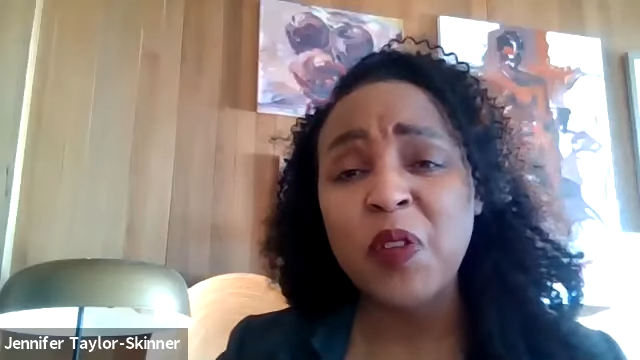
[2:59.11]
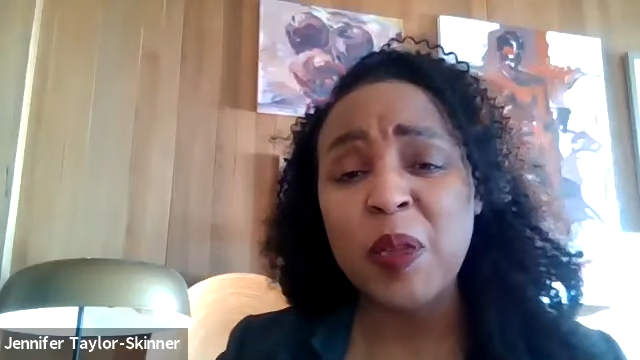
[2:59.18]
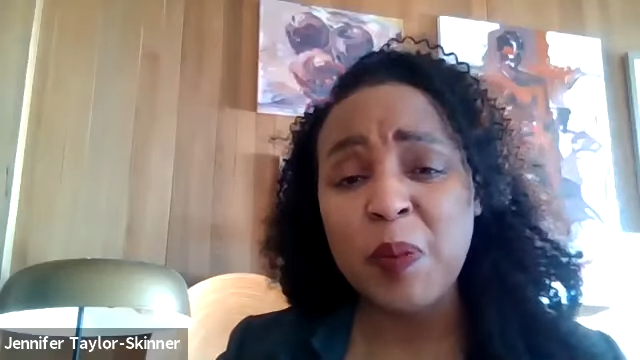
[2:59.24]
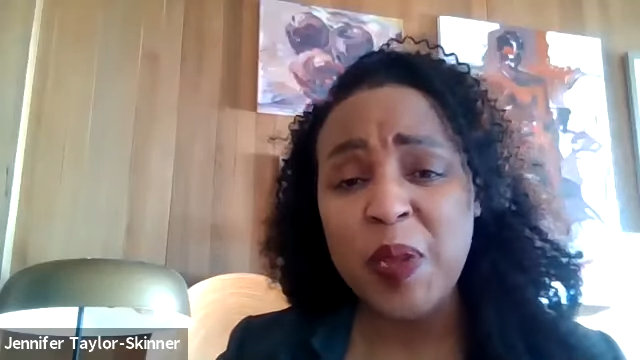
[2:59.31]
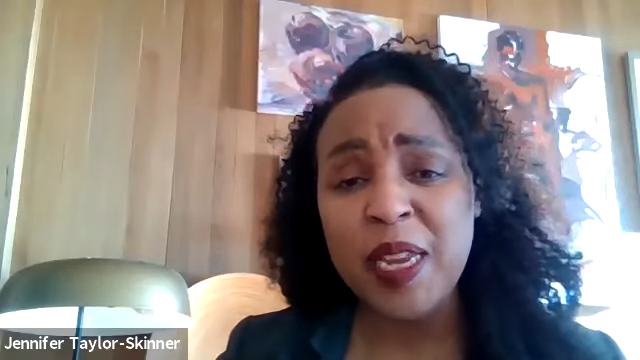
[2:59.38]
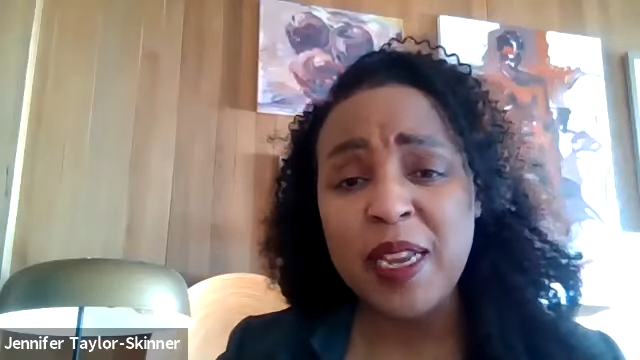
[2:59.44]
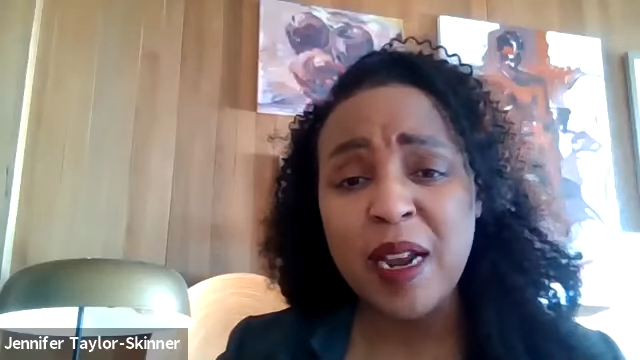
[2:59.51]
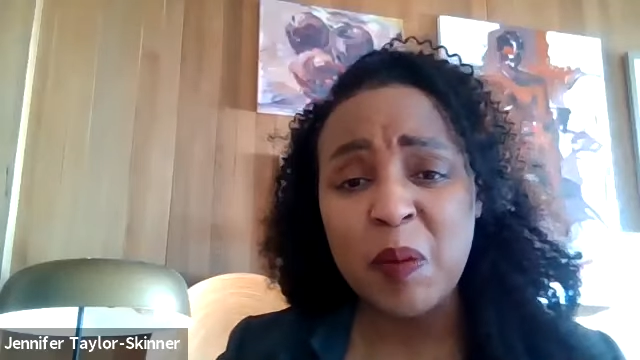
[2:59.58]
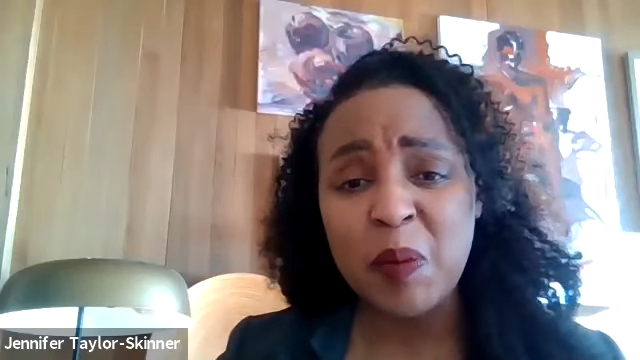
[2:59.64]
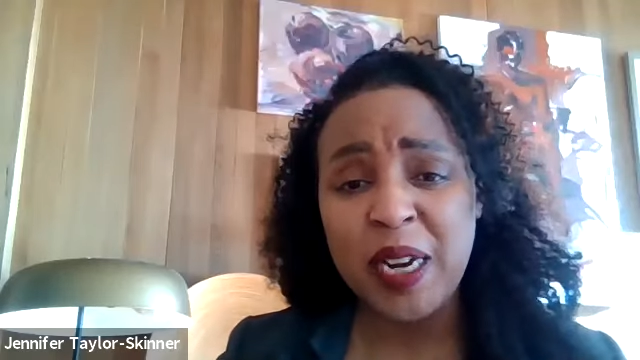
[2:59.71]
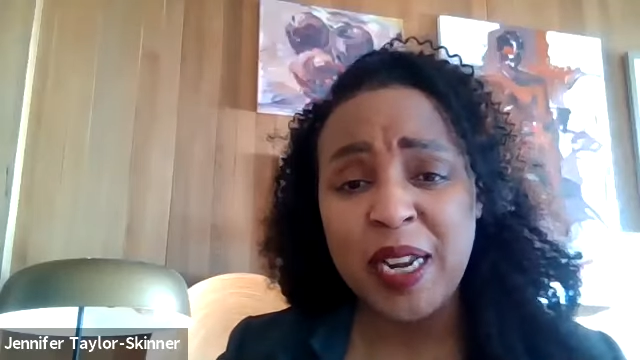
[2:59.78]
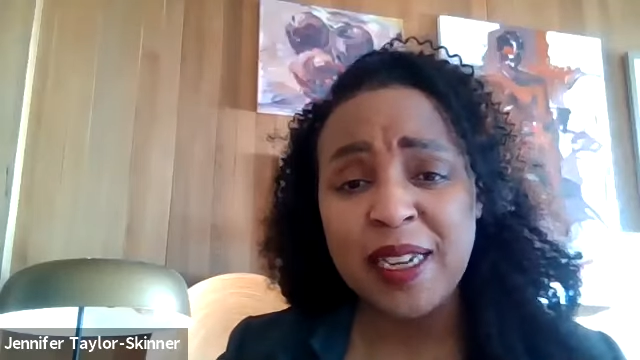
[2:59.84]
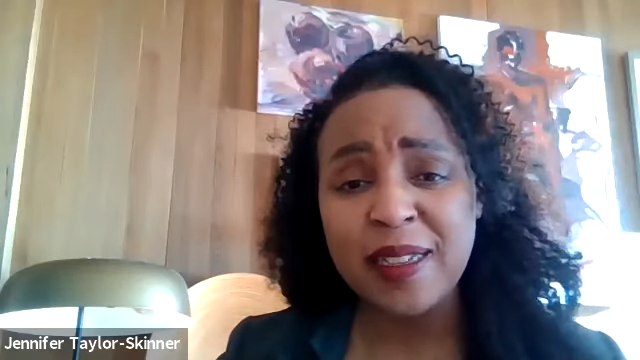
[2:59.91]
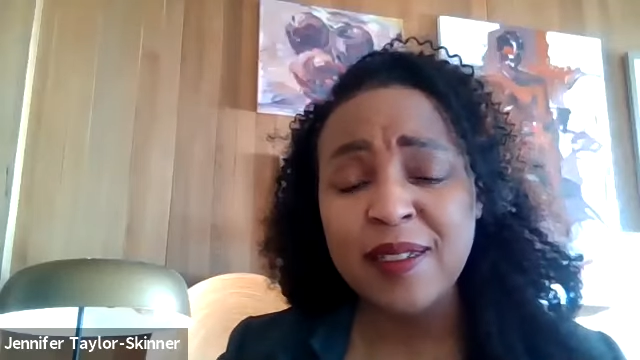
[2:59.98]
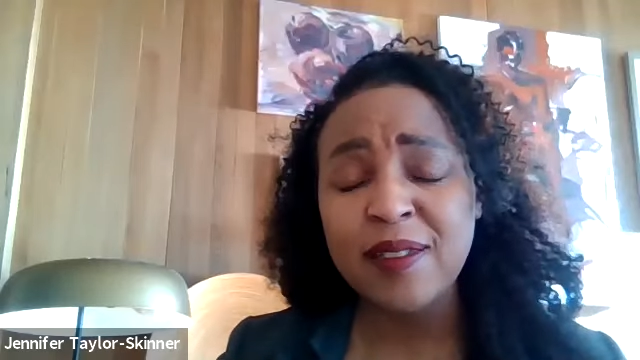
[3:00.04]
VP
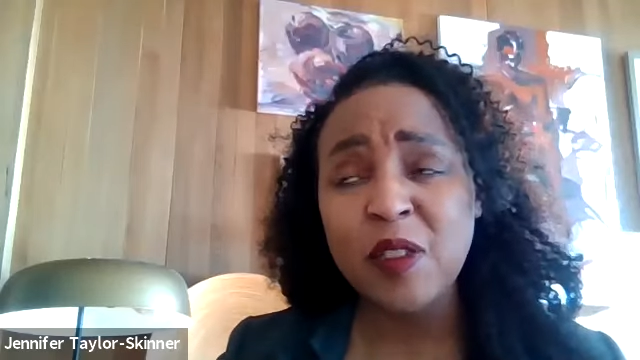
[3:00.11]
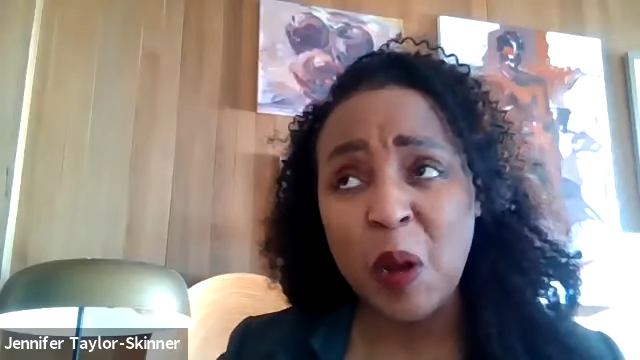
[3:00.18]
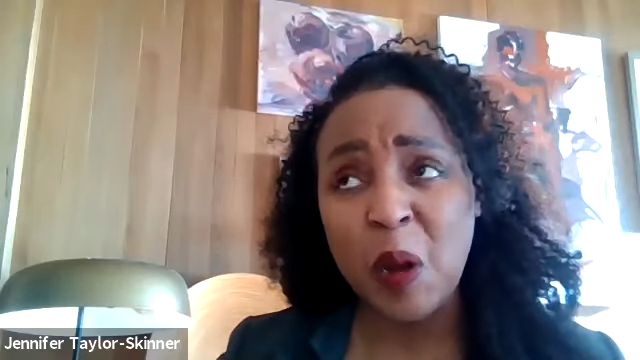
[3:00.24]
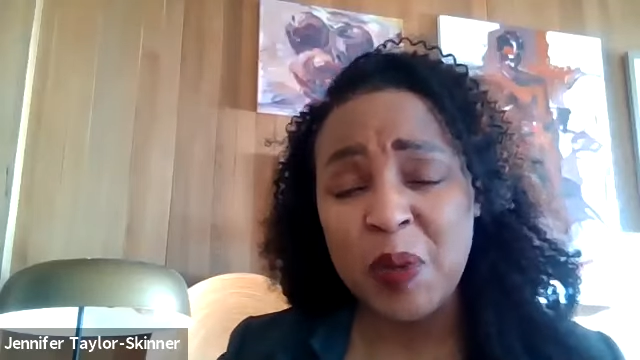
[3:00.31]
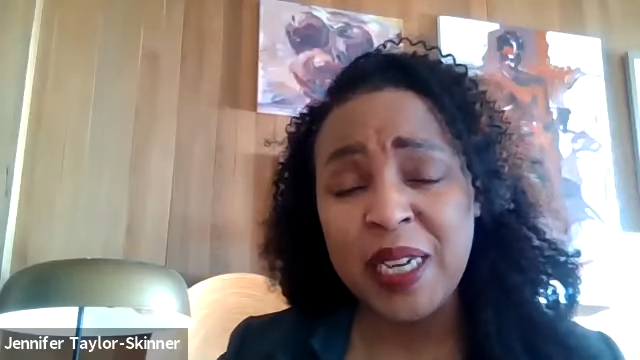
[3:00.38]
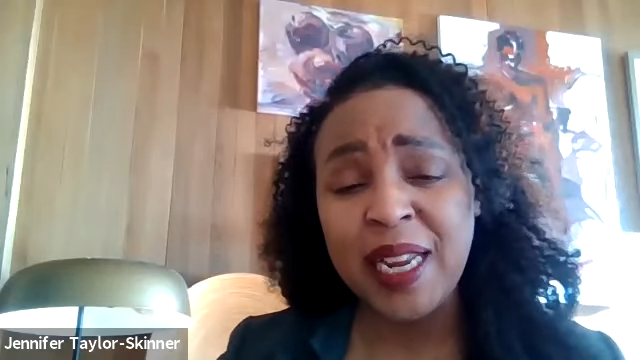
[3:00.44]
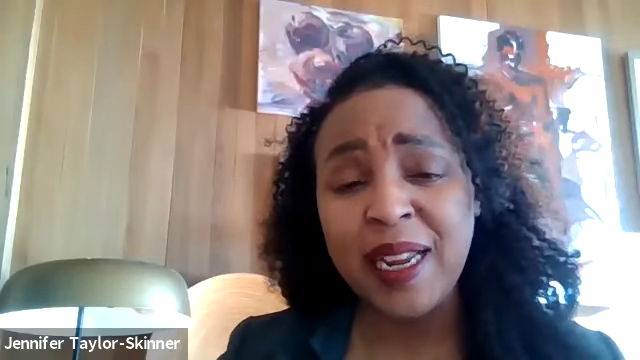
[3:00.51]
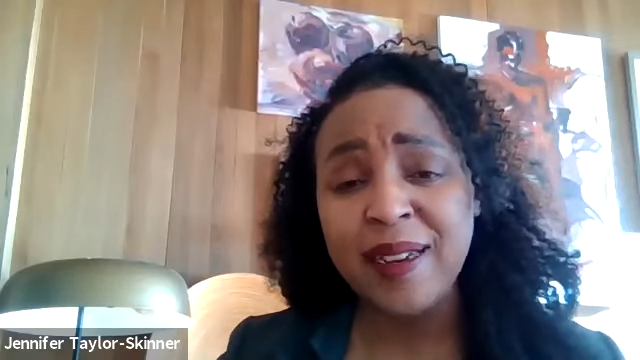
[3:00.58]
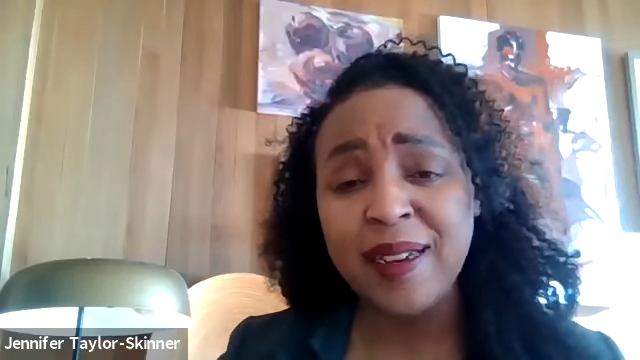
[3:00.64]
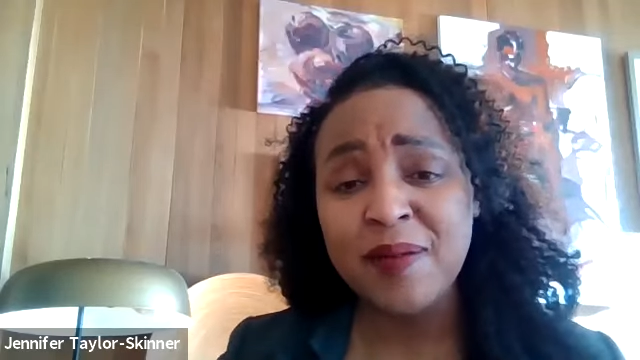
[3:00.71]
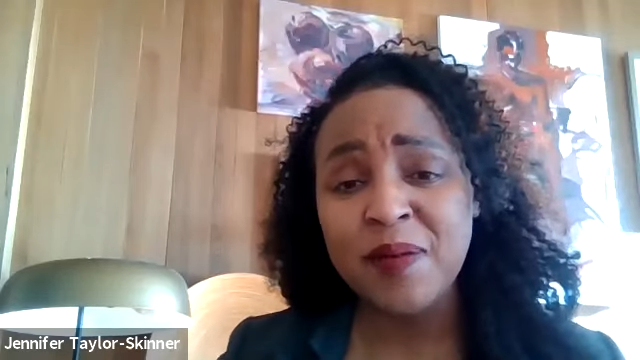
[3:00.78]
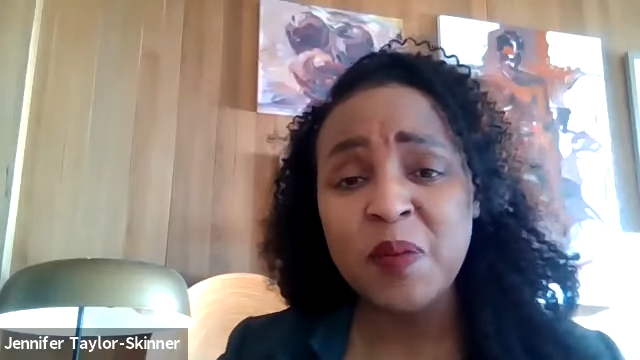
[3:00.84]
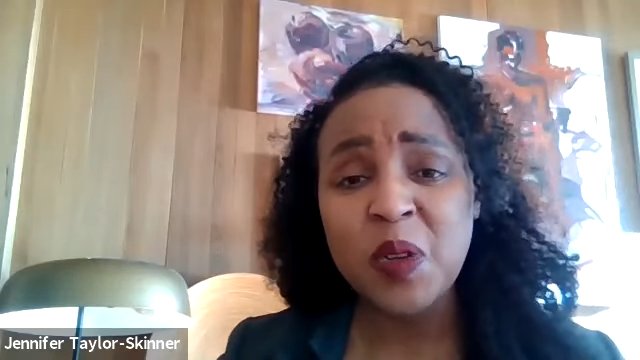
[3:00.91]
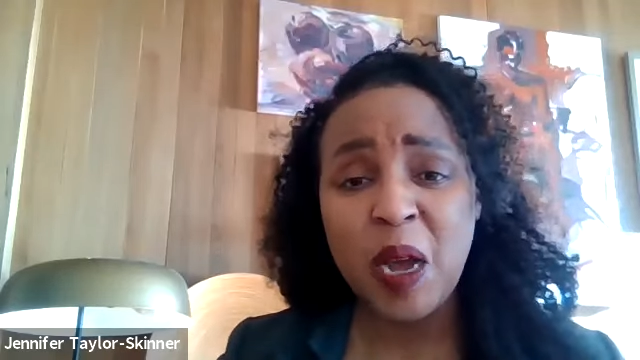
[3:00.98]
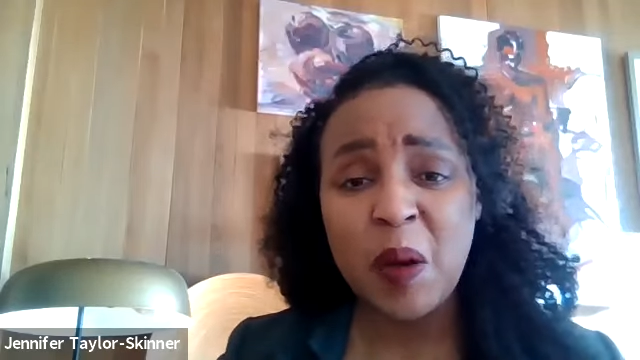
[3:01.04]
nominee,
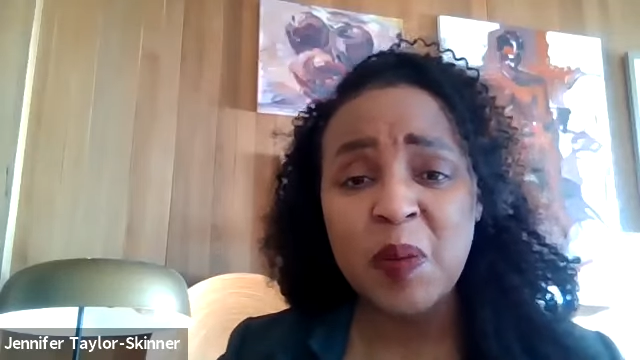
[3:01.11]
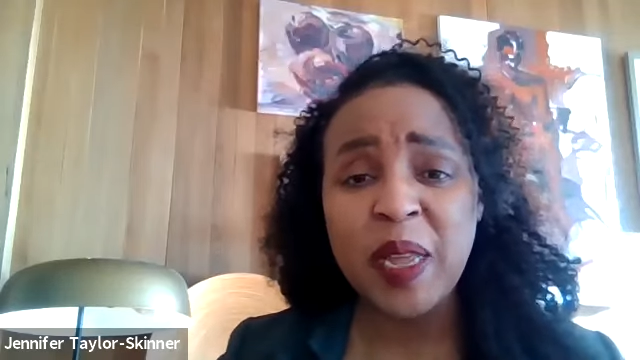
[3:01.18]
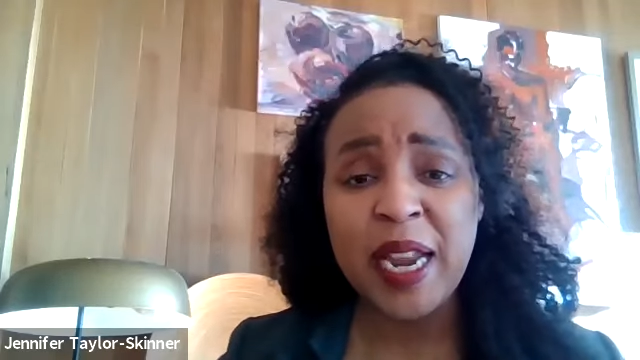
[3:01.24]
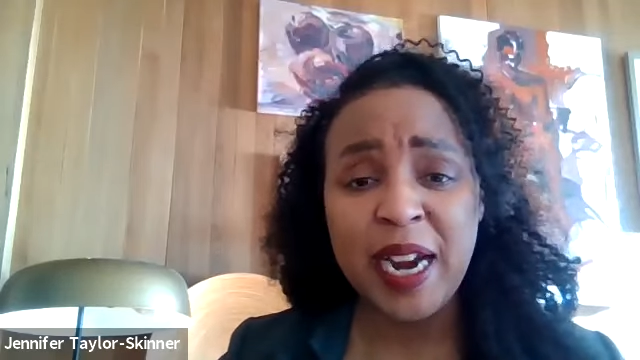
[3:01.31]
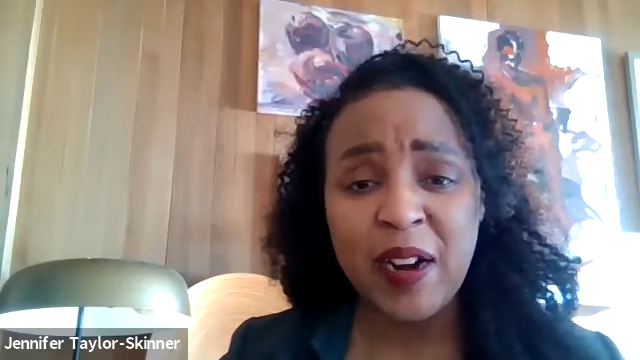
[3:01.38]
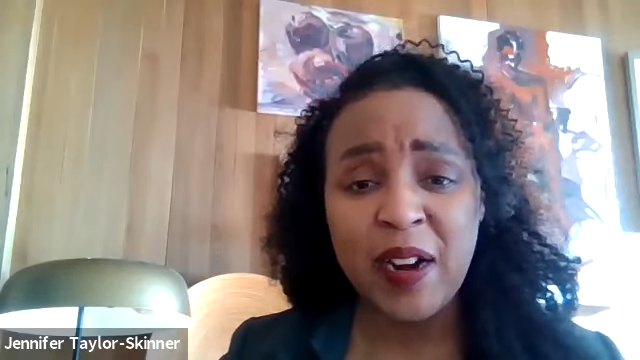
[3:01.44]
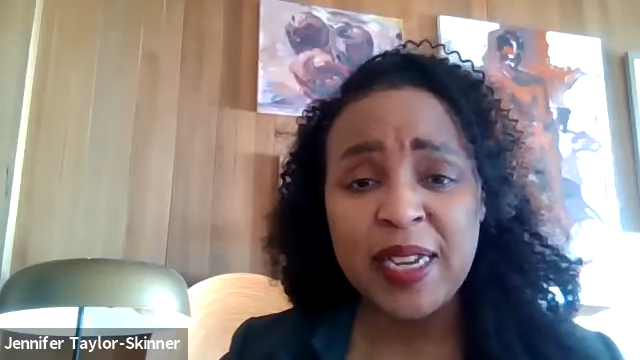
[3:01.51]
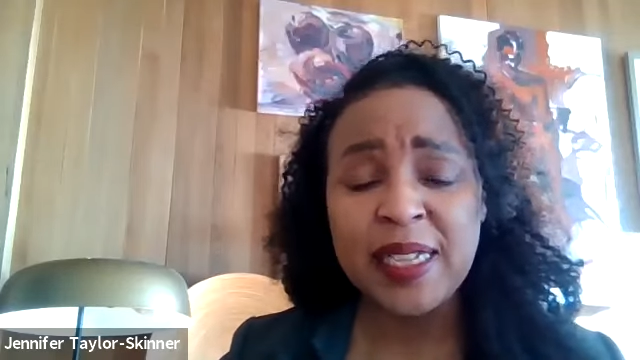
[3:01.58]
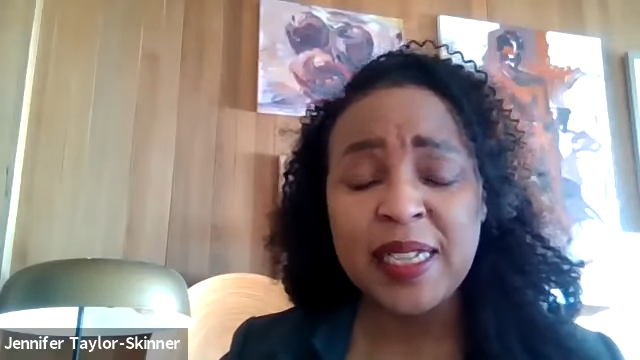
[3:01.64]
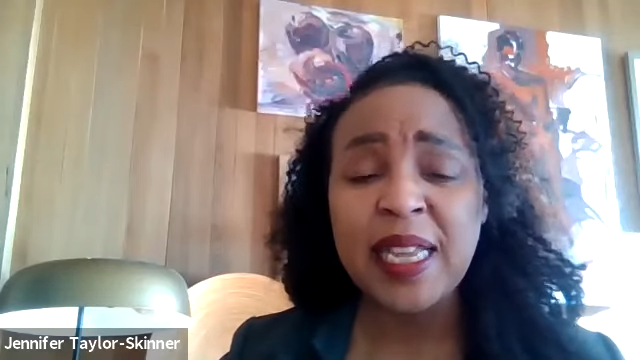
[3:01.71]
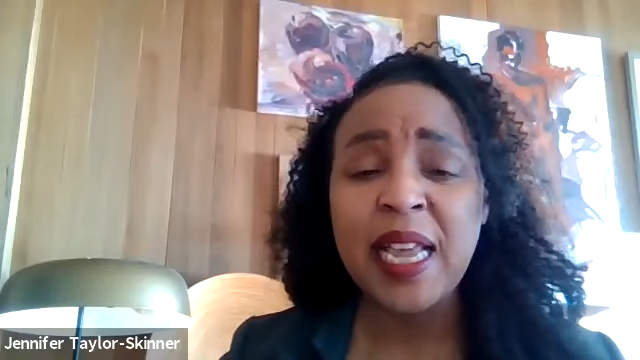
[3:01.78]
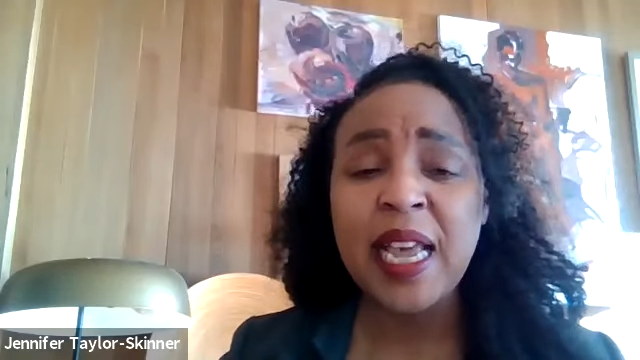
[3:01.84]
Kamala Harris.